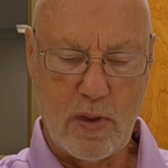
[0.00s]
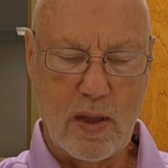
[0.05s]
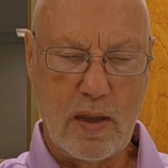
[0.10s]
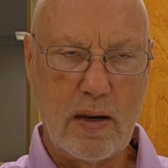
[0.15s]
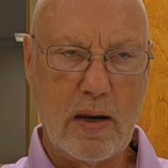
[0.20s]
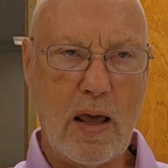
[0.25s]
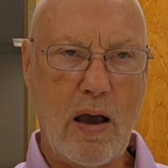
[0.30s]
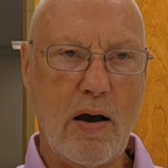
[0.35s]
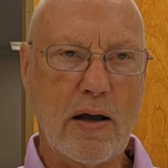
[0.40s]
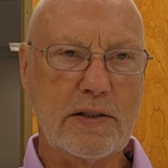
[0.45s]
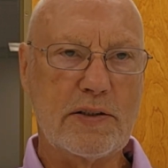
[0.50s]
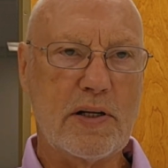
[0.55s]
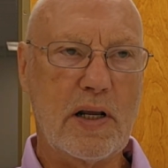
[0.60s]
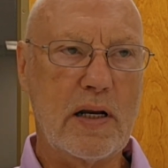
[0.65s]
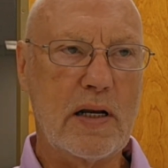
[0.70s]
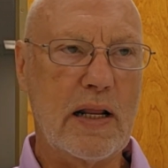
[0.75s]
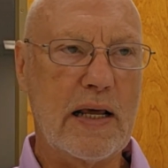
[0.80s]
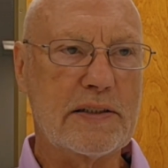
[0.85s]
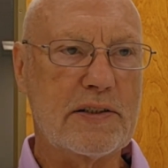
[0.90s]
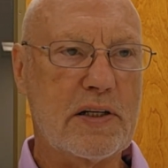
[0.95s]
Now, I said
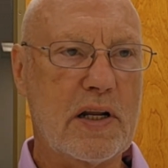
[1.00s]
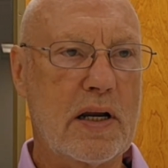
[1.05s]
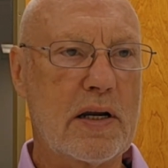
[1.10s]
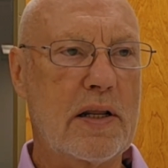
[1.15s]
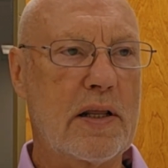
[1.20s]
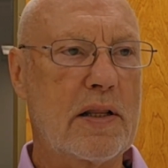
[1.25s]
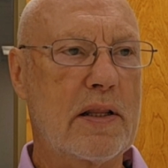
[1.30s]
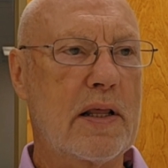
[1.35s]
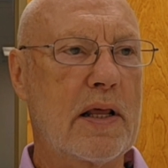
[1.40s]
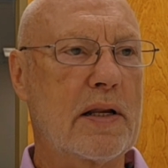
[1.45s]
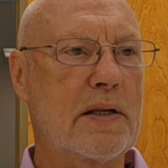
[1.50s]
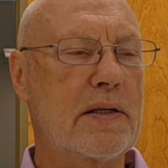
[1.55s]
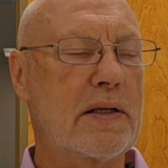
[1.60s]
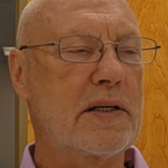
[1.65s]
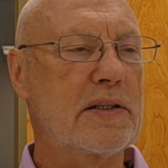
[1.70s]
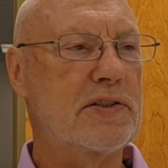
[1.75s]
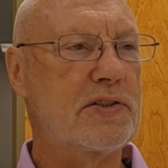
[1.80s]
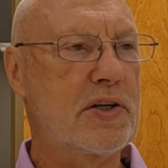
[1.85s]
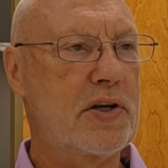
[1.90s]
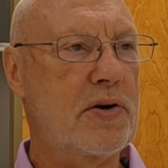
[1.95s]
last Sunday that the
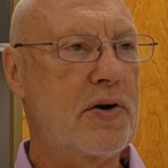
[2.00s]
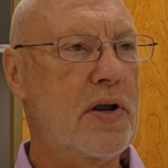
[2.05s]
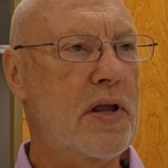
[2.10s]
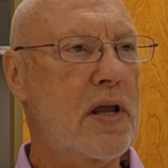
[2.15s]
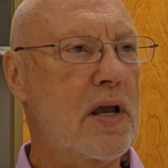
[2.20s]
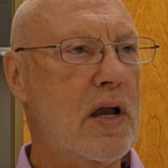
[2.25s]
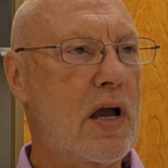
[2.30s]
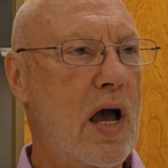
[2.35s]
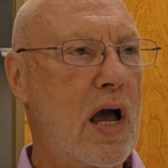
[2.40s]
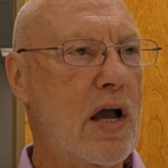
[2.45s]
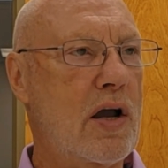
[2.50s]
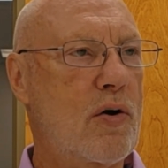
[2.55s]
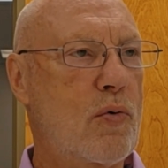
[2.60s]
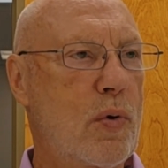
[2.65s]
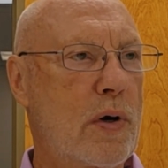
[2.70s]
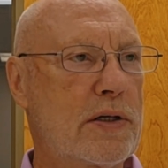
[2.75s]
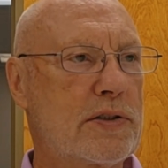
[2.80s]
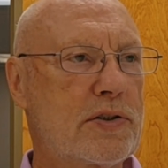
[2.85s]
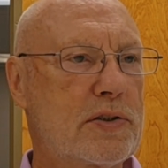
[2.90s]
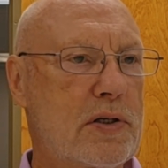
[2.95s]
Assyrian
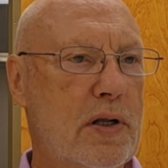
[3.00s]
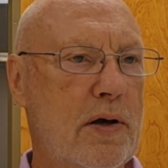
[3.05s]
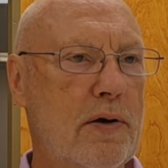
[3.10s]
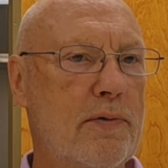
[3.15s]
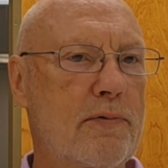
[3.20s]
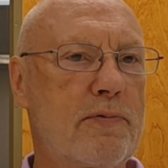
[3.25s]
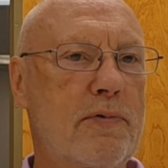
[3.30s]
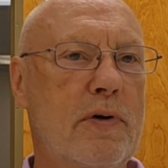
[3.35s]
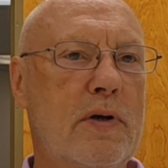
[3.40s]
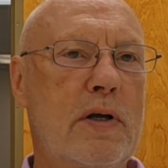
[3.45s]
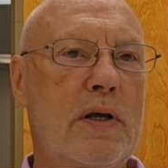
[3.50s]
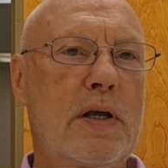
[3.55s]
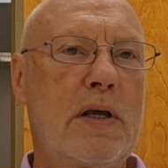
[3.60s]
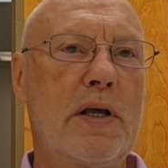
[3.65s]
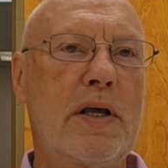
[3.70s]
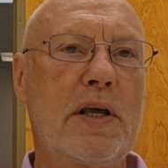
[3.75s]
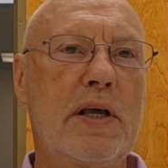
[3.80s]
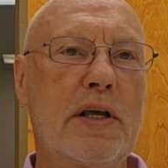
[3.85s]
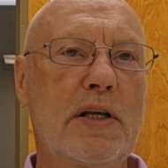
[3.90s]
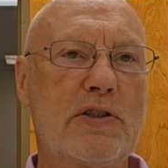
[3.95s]
conquest of
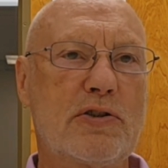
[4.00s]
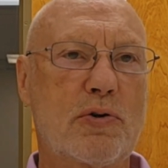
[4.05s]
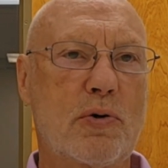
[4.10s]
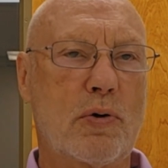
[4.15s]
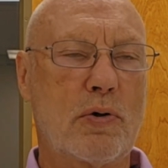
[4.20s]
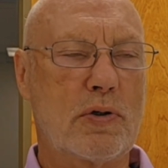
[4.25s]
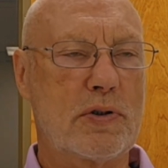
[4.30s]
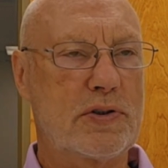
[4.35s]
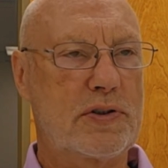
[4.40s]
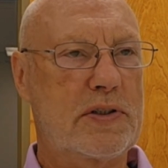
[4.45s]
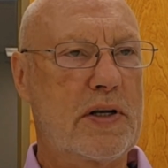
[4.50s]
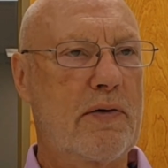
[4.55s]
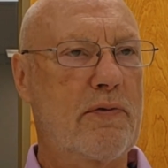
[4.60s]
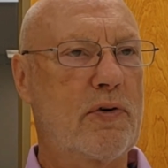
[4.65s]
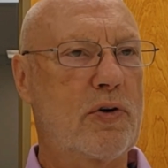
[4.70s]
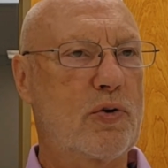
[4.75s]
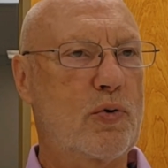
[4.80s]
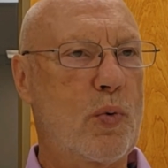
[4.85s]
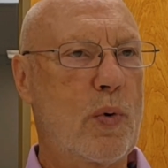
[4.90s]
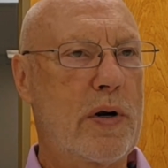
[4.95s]
Israel in
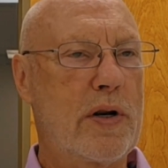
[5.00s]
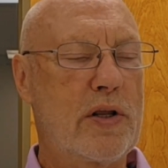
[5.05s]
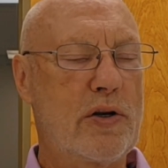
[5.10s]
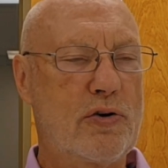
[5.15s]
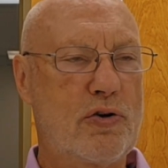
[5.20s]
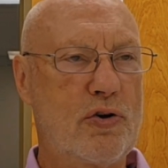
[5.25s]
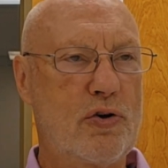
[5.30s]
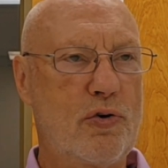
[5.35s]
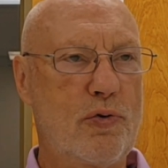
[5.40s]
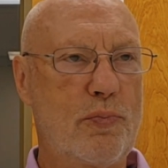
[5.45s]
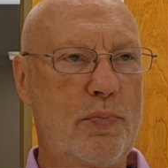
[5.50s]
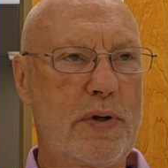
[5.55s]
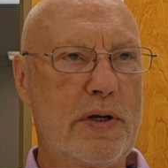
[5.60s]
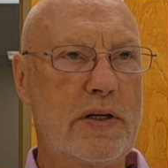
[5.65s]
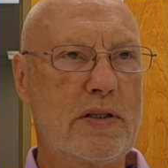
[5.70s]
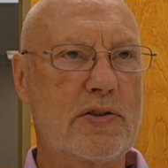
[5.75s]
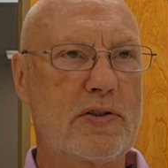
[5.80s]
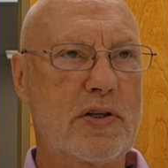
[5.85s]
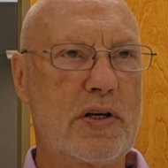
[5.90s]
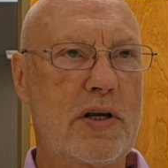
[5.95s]
722
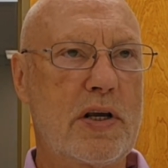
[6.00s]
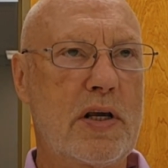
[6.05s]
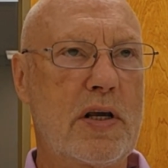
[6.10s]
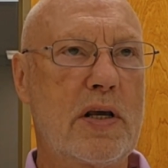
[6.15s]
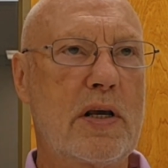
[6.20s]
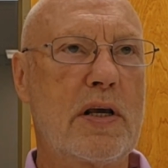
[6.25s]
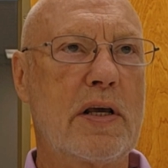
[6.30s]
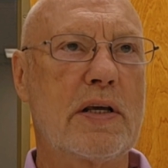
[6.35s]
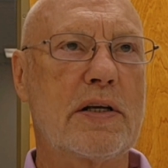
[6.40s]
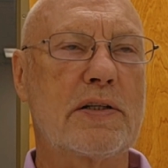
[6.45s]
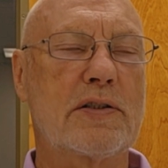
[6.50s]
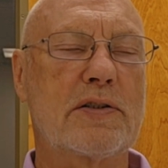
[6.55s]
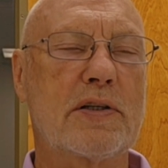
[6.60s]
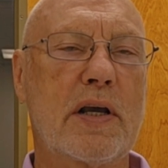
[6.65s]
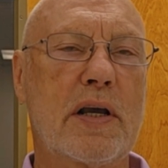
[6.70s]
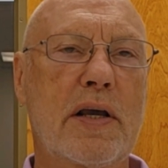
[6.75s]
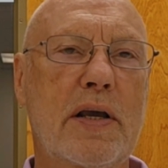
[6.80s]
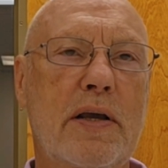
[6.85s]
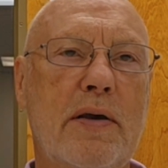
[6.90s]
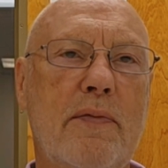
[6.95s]
BC is
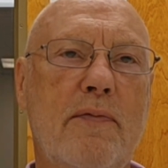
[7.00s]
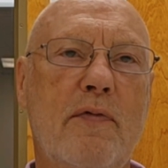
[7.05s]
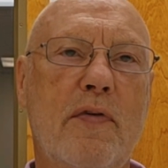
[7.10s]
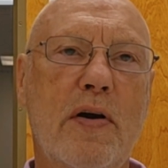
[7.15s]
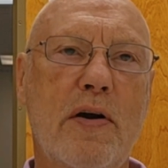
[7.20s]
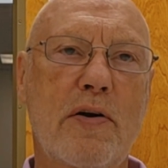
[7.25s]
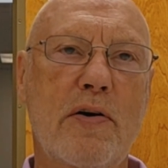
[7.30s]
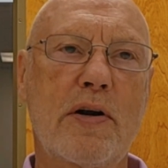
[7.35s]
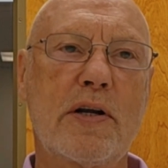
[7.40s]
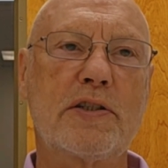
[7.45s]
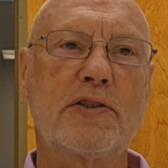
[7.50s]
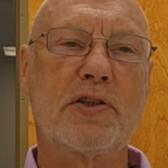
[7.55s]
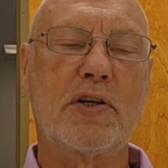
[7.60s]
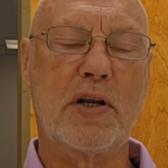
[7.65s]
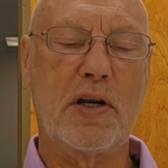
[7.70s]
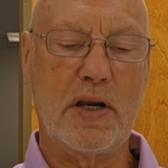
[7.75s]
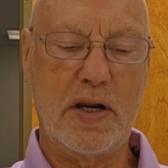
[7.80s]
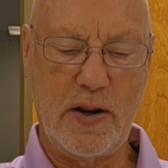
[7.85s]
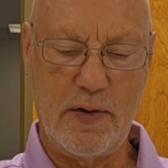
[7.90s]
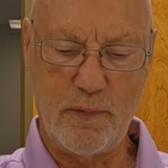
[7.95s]
a very
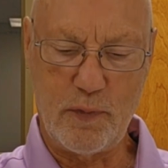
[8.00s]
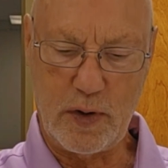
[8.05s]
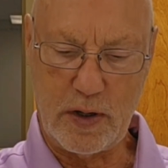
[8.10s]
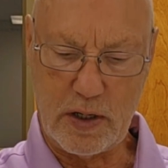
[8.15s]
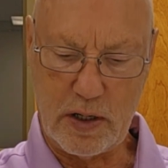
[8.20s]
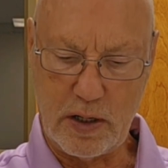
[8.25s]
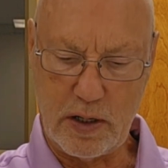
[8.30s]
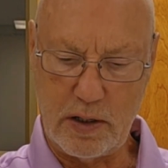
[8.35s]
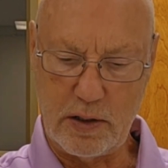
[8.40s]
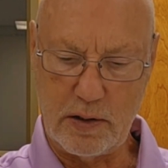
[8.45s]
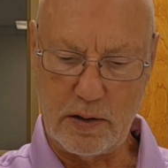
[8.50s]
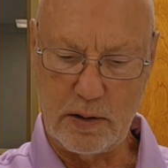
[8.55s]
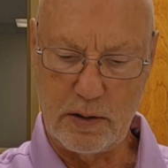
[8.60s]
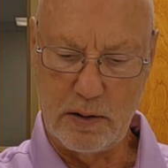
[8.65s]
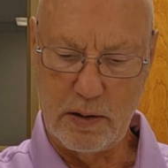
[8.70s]
significant